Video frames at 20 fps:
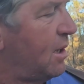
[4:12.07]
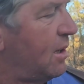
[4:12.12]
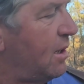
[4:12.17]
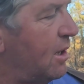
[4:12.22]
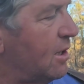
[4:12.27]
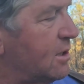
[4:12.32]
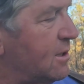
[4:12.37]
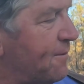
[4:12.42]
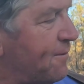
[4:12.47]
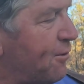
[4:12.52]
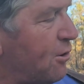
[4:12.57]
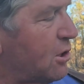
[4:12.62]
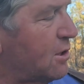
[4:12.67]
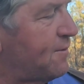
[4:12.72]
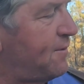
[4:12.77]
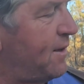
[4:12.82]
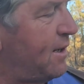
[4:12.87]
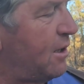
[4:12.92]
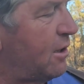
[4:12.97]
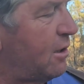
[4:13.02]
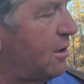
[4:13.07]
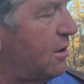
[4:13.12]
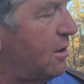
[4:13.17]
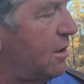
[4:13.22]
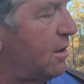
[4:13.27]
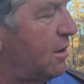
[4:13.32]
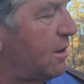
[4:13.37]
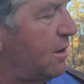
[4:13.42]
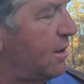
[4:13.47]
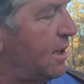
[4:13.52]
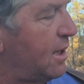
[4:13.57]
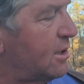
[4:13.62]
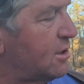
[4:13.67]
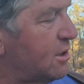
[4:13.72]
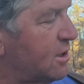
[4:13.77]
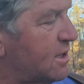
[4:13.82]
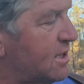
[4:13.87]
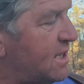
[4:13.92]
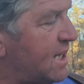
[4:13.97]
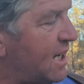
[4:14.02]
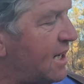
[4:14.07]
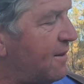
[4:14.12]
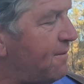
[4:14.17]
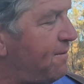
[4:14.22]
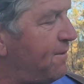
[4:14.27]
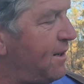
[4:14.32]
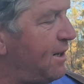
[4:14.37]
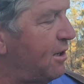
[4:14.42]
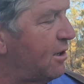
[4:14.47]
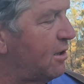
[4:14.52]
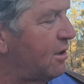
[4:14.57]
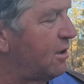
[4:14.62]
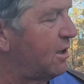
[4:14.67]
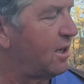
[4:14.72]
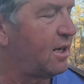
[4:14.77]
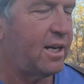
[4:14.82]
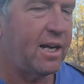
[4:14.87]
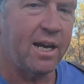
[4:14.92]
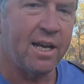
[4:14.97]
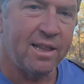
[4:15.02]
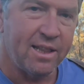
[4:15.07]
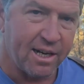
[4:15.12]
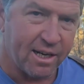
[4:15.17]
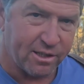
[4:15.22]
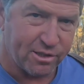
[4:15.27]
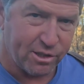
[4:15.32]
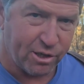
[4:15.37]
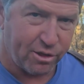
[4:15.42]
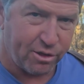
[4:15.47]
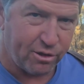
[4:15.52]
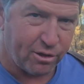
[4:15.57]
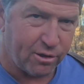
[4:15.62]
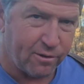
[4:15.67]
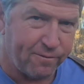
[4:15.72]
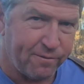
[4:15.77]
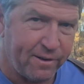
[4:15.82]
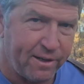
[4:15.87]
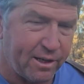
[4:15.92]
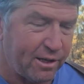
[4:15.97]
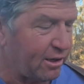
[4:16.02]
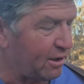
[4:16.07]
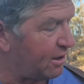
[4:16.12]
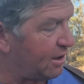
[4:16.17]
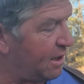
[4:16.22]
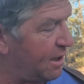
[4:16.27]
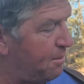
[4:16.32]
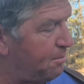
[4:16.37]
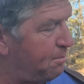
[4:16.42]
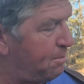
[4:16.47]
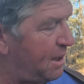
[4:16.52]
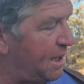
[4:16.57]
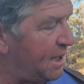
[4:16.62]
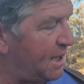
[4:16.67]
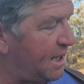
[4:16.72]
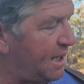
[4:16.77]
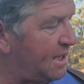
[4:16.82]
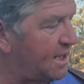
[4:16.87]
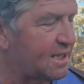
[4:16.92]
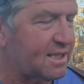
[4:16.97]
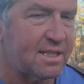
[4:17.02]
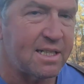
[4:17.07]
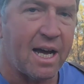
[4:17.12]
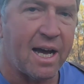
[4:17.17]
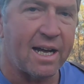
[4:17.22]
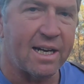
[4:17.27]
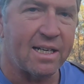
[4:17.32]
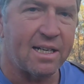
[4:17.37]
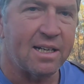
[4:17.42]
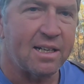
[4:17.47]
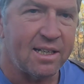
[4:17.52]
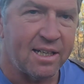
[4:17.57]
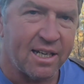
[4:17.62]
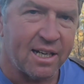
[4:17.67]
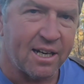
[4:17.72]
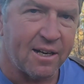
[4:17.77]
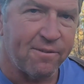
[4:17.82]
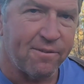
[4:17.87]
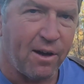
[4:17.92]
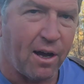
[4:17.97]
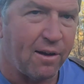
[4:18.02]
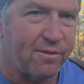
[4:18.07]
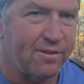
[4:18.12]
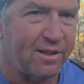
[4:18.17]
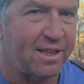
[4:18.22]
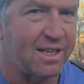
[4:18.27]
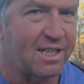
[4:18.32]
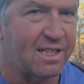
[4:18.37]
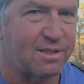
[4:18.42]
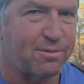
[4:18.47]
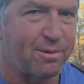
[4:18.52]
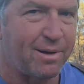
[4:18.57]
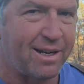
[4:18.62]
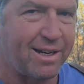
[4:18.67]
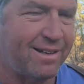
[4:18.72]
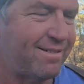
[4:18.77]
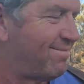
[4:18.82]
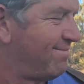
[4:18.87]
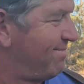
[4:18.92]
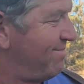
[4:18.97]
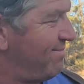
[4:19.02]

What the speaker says: There's your 1st finger, there's your 2nd finger, and there's your 3rd finger. Pinky does not get involved in this one.